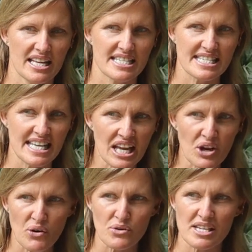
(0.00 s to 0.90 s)

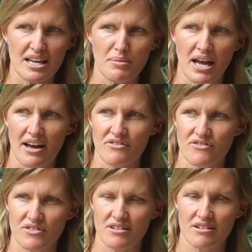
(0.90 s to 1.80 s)
singles, it can be hard
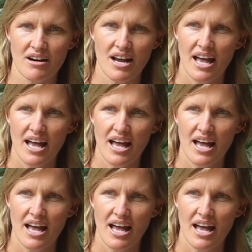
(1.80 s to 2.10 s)
for